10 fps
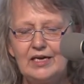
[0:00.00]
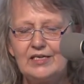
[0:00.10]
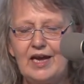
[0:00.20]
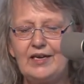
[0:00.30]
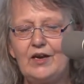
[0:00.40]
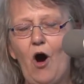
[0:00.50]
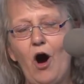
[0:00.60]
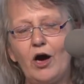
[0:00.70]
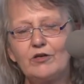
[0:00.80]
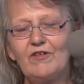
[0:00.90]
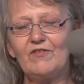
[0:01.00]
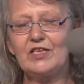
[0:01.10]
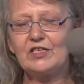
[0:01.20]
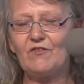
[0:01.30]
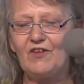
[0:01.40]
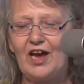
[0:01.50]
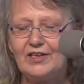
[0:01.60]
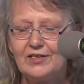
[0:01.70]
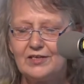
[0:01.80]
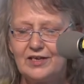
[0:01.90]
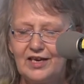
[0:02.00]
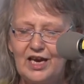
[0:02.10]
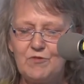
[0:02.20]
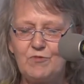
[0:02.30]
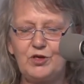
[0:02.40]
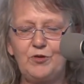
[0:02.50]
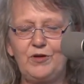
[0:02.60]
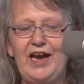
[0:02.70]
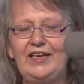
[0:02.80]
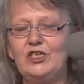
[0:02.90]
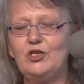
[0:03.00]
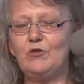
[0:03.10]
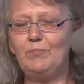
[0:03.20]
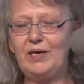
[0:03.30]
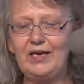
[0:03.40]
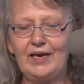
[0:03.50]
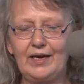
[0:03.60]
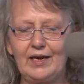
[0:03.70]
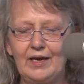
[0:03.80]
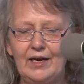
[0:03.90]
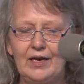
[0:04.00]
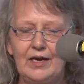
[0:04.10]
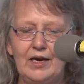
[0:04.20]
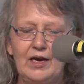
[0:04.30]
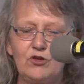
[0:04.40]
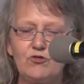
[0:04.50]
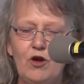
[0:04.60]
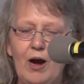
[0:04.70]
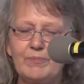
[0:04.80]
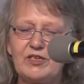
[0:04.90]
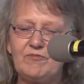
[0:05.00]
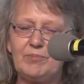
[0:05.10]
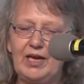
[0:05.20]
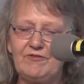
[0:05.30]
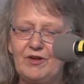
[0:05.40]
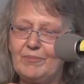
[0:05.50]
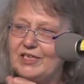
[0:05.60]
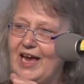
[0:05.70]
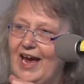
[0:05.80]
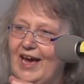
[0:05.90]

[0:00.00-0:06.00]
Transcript: He said in honor of this event, he would create a new being. Drops of blood from his